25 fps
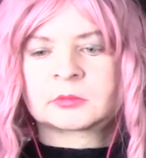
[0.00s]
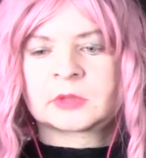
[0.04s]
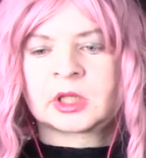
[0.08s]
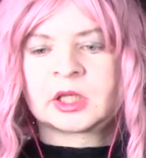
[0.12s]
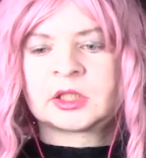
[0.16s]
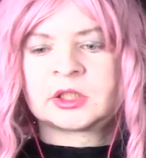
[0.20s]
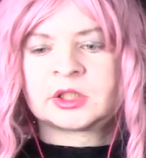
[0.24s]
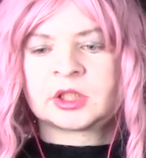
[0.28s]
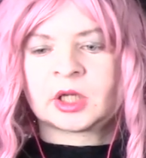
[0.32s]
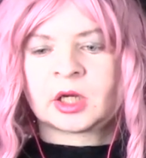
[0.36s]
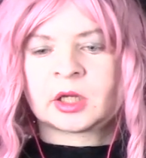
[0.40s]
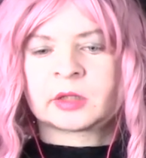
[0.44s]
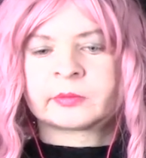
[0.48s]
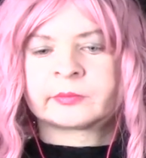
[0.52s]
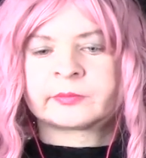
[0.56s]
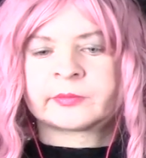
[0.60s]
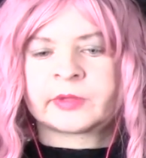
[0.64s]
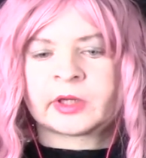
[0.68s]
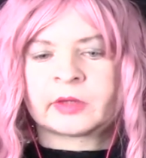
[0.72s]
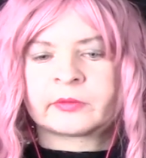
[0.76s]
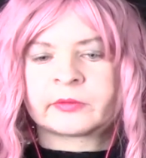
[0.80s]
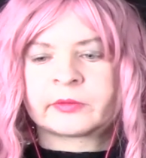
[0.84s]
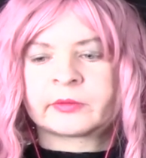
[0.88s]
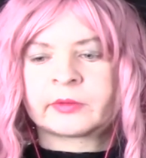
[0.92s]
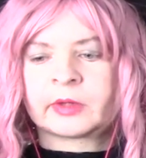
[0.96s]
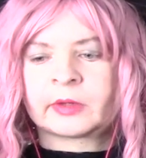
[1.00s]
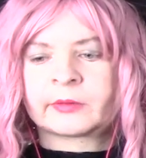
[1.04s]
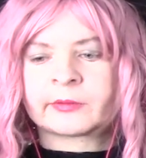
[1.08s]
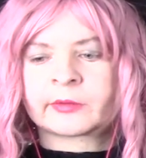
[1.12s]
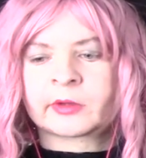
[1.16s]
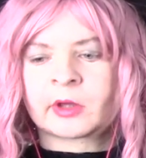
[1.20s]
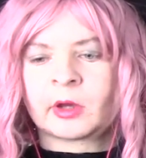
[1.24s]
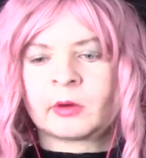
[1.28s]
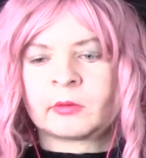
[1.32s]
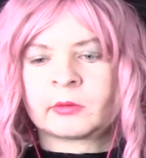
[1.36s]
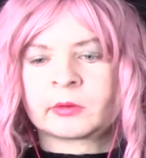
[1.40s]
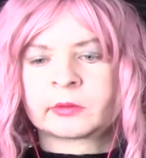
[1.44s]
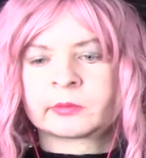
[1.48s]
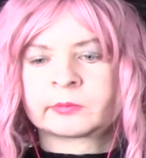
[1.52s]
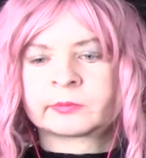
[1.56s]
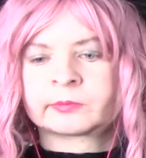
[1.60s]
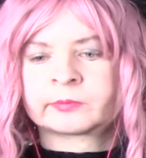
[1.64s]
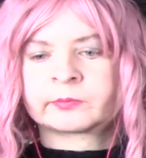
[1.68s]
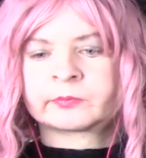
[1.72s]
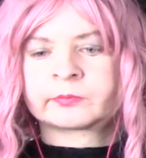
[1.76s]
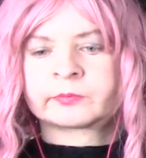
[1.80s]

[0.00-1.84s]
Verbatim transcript: Hey John, how's how's it going?